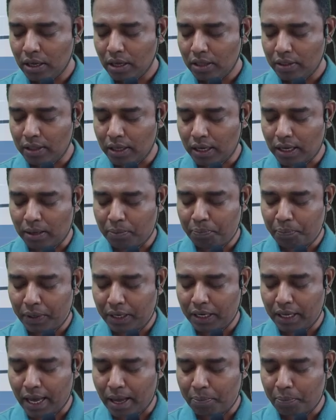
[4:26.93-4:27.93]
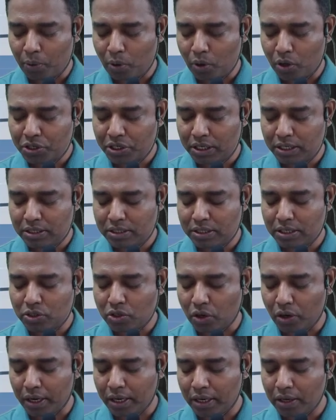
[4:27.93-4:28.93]
The company apportions the
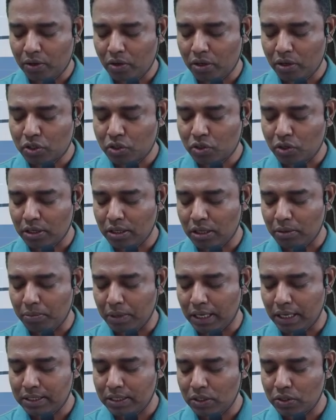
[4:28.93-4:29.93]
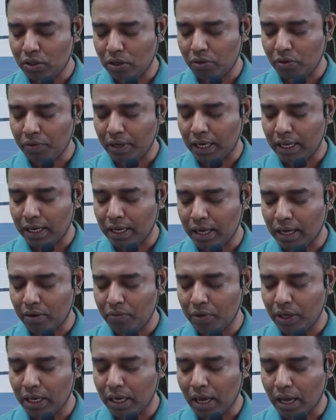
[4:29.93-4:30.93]
joint cost on the basis of
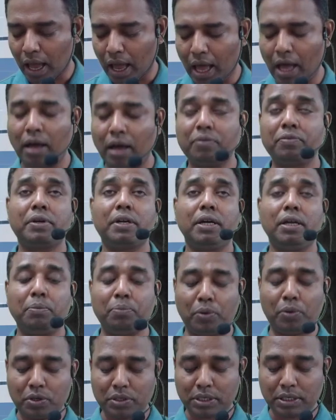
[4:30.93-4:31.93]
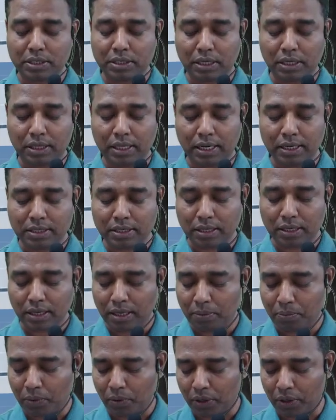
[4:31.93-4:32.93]
NRV after processing. That's a
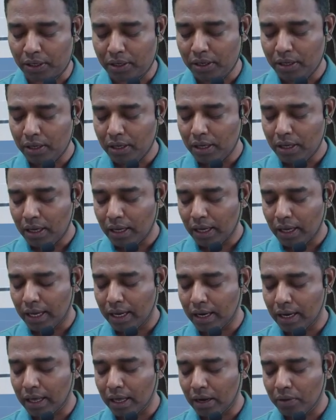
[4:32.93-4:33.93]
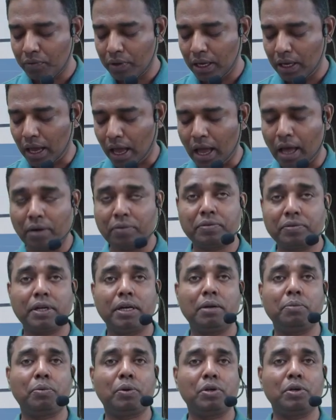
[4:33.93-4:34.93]
key point. NRV
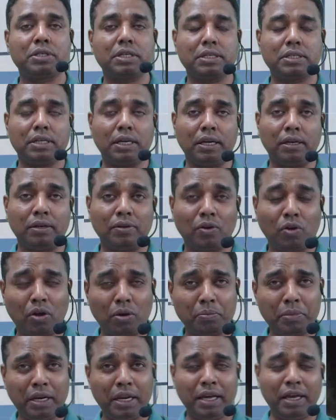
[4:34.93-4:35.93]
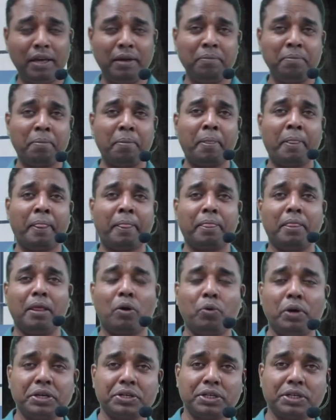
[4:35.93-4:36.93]
after processing. Normally the
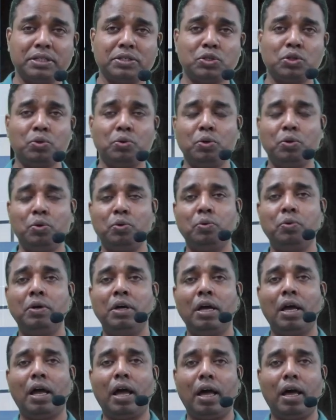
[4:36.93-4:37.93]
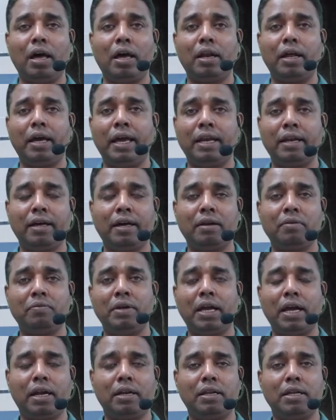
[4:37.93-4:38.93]
questions you do are
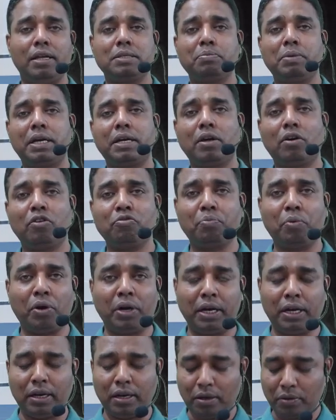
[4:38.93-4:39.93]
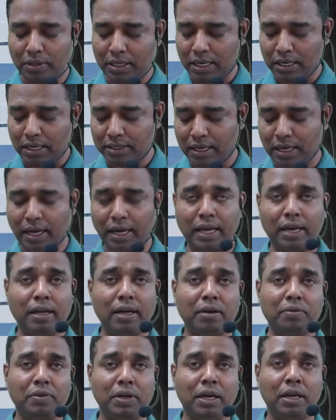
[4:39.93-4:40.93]
NRV at the split off point. Now they are saying
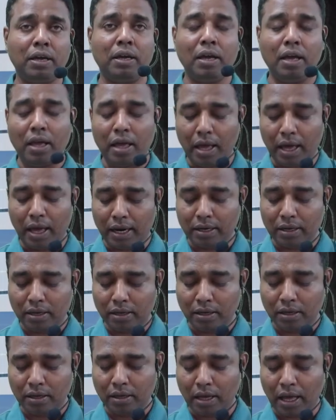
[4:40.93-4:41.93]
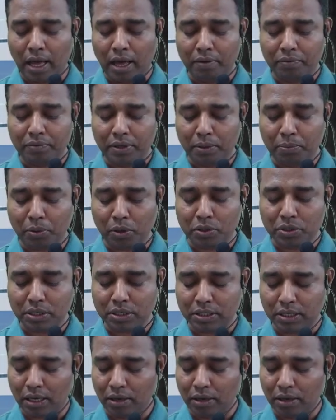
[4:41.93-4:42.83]
NRV at the after processing.